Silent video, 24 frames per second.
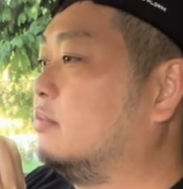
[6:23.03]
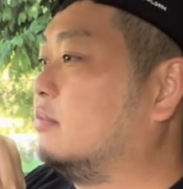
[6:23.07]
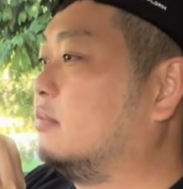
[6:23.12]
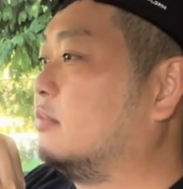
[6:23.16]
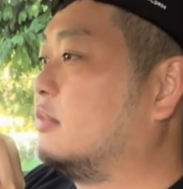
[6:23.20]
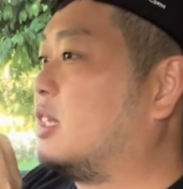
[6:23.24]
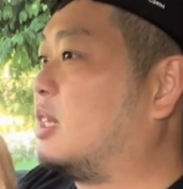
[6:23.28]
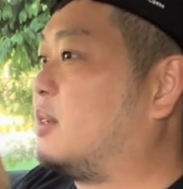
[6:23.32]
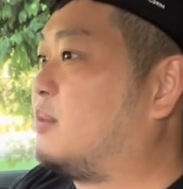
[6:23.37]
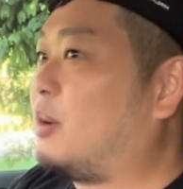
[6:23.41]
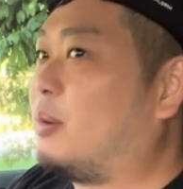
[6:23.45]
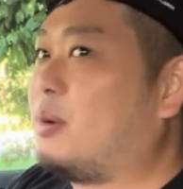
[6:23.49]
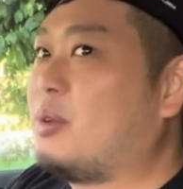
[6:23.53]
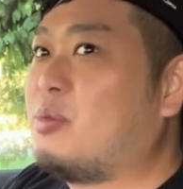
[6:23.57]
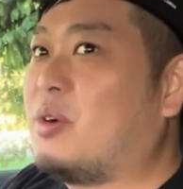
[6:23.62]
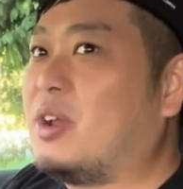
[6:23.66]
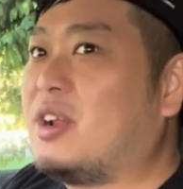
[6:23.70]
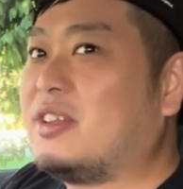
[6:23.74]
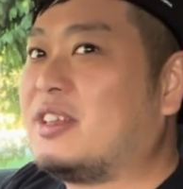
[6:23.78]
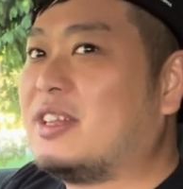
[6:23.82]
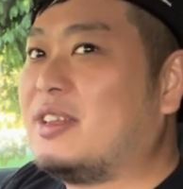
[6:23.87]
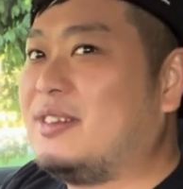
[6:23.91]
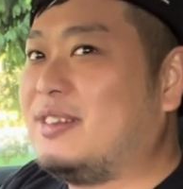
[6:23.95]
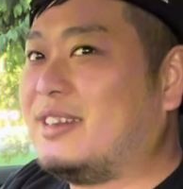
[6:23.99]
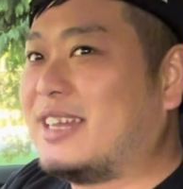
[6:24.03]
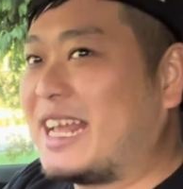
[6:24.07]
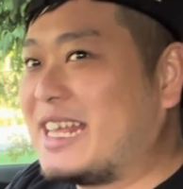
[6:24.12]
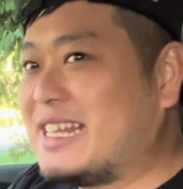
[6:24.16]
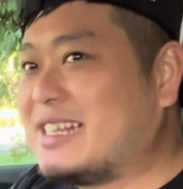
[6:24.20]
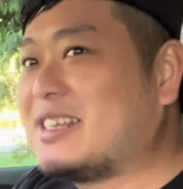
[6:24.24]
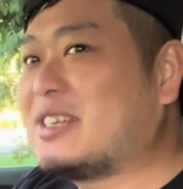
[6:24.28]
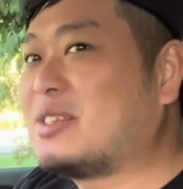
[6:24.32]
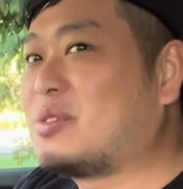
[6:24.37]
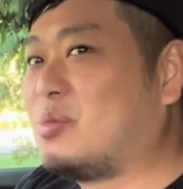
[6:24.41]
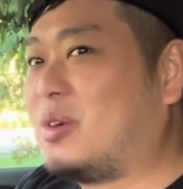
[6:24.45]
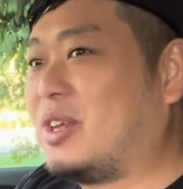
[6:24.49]
it's probably one of the
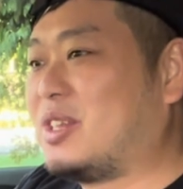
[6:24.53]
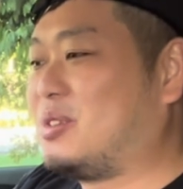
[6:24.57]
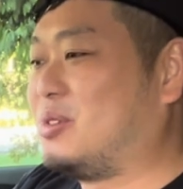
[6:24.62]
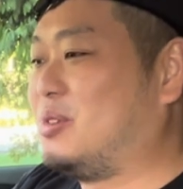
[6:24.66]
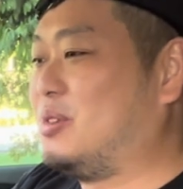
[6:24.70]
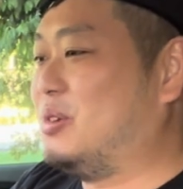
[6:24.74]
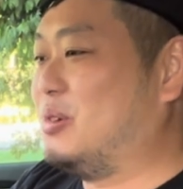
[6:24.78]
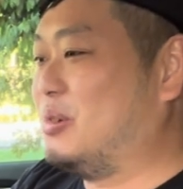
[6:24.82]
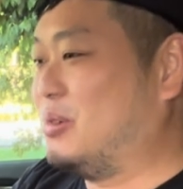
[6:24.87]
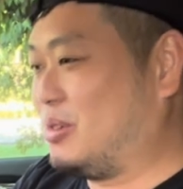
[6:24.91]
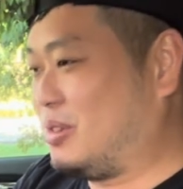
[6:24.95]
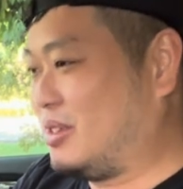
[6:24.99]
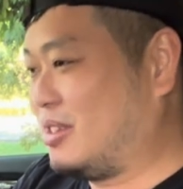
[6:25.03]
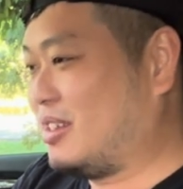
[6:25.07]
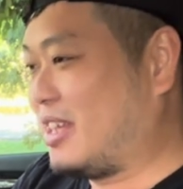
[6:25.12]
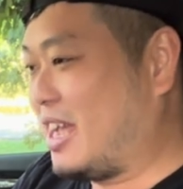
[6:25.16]
nicest ones to use